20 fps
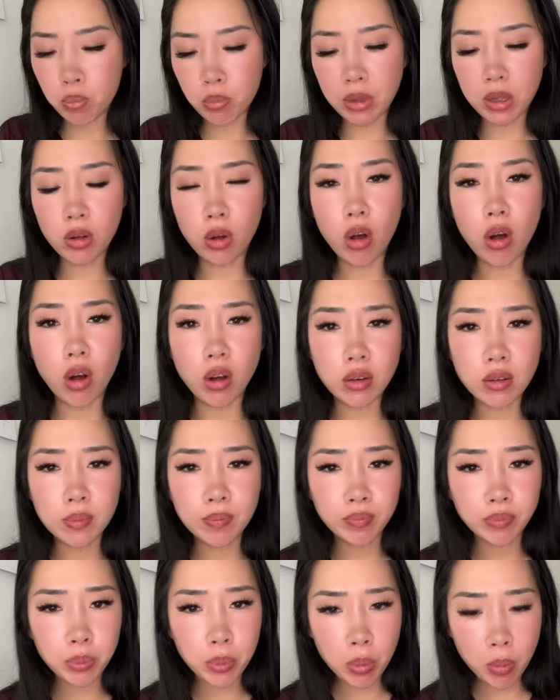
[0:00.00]
My God,
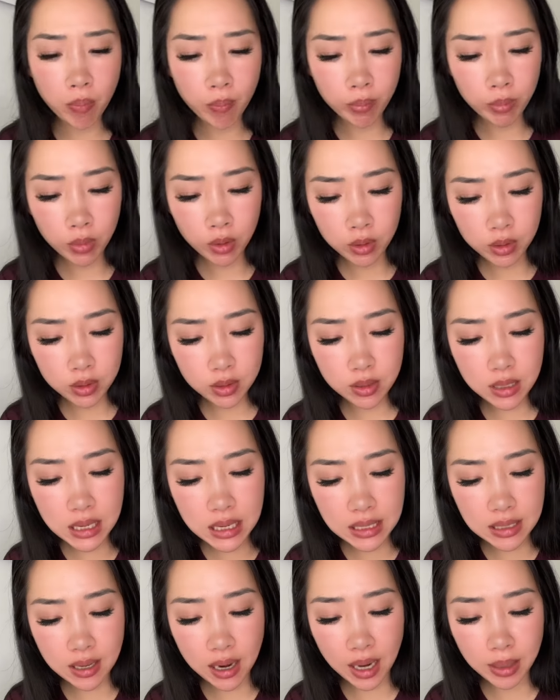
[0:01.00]
it's
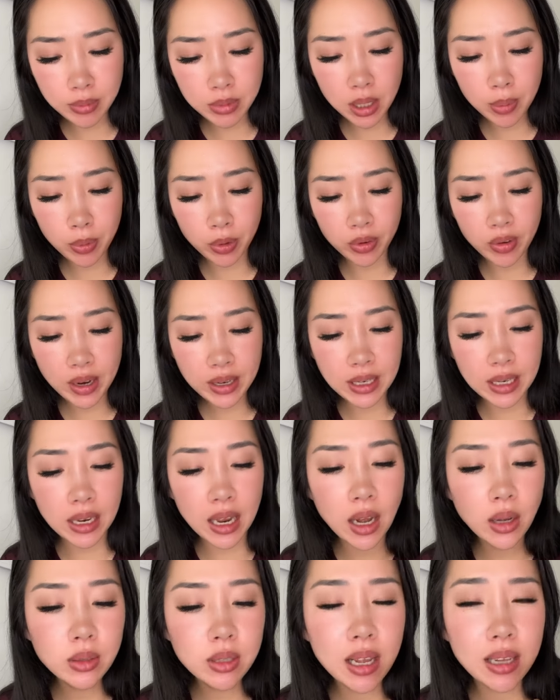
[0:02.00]
nearly time's up
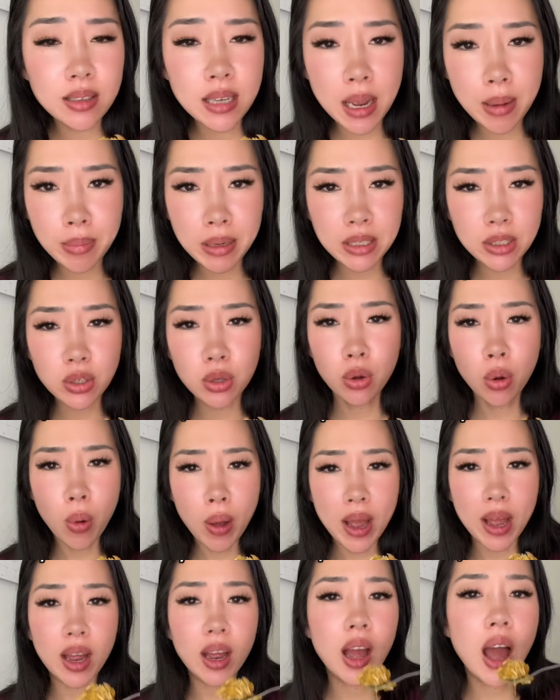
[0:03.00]
already. How is that 10 minutes so
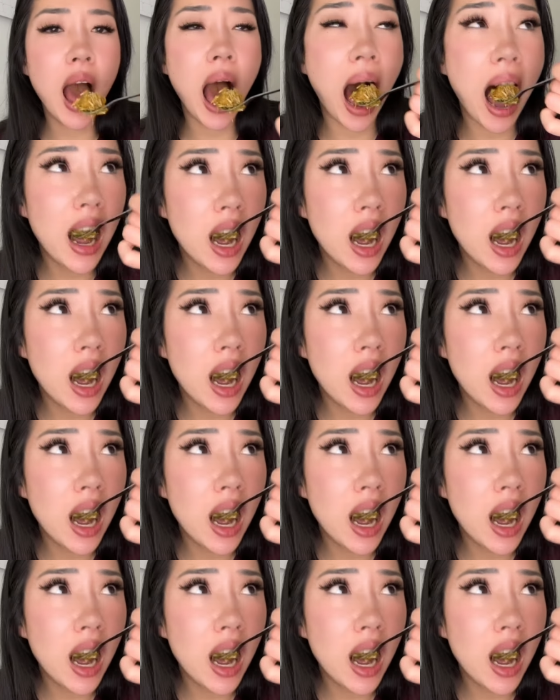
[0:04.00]
quick?